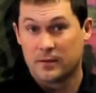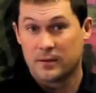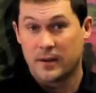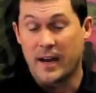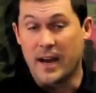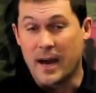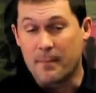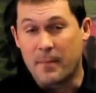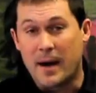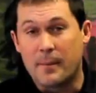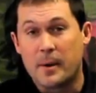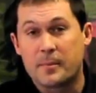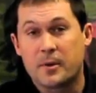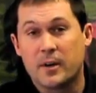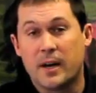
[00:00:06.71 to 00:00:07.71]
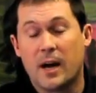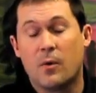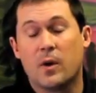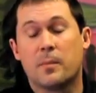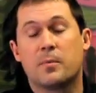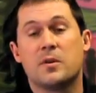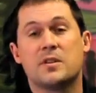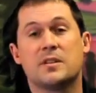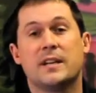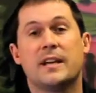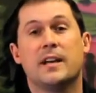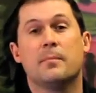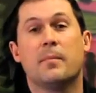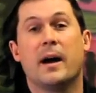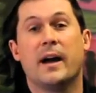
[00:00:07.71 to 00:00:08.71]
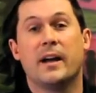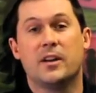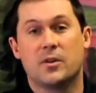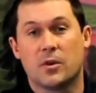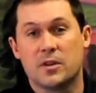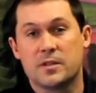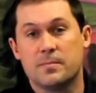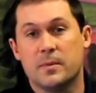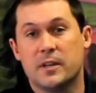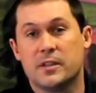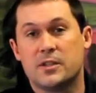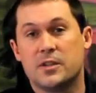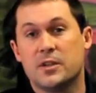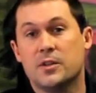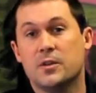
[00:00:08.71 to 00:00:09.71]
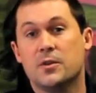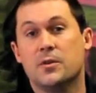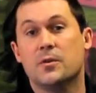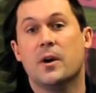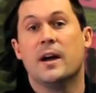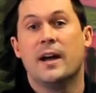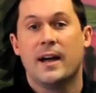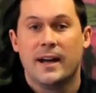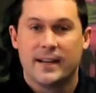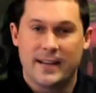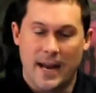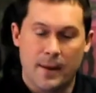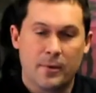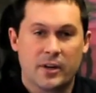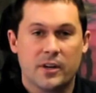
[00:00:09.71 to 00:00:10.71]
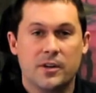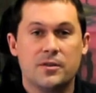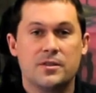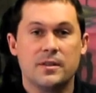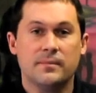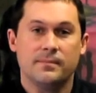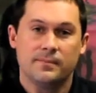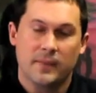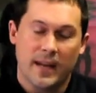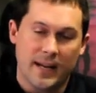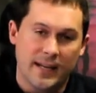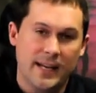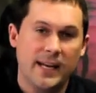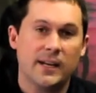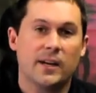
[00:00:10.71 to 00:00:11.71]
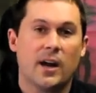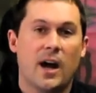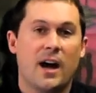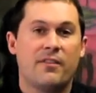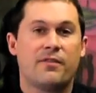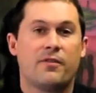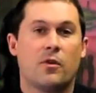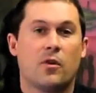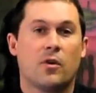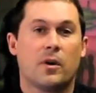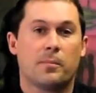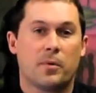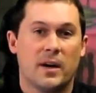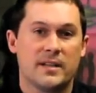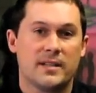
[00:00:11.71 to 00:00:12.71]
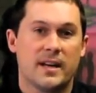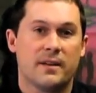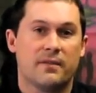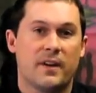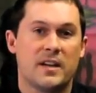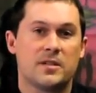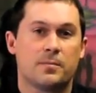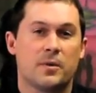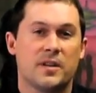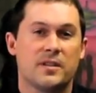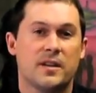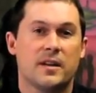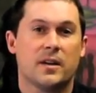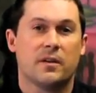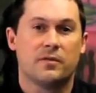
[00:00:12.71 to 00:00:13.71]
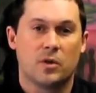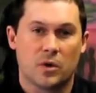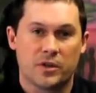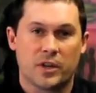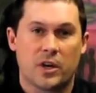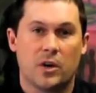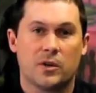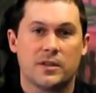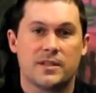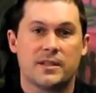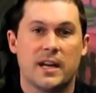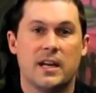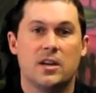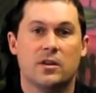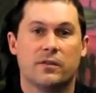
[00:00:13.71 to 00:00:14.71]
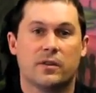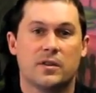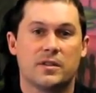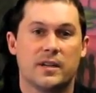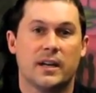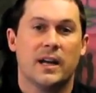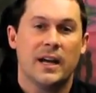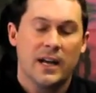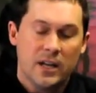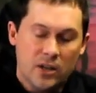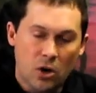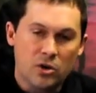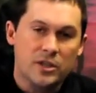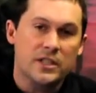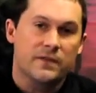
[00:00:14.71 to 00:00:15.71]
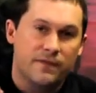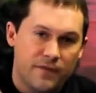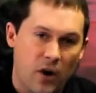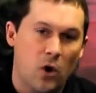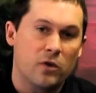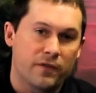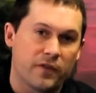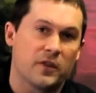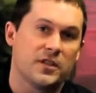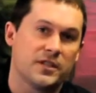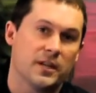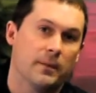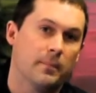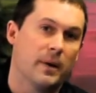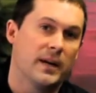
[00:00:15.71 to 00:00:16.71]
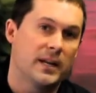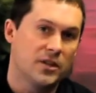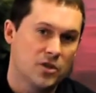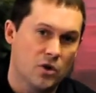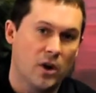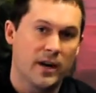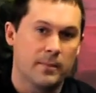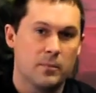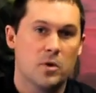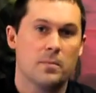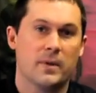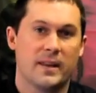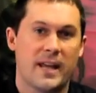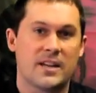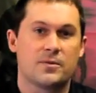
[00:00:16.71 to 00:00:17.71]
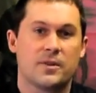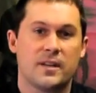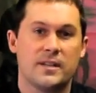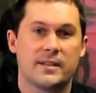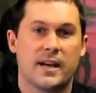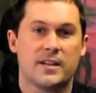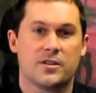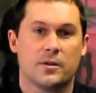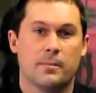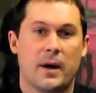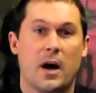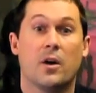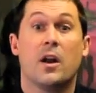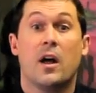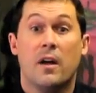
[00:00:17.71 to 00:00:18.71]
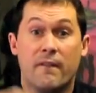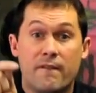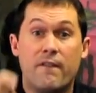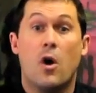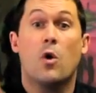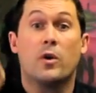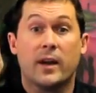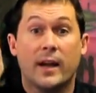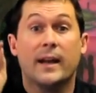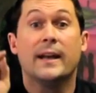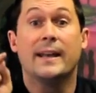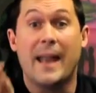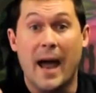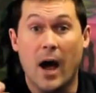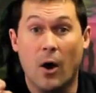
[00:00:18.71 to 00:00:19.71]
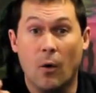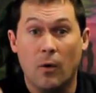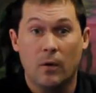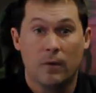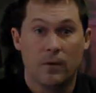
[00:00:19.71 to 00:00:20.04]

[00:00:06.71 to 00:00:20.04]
Hey, I'm Bob Upgren. I want to personally give my endorsement to Cameron Knutson and Keenan Hoff for President and Vice President of North Dakota State University. Don't just vote for somebody, join a movement. And that's what these guys are about. Vote now.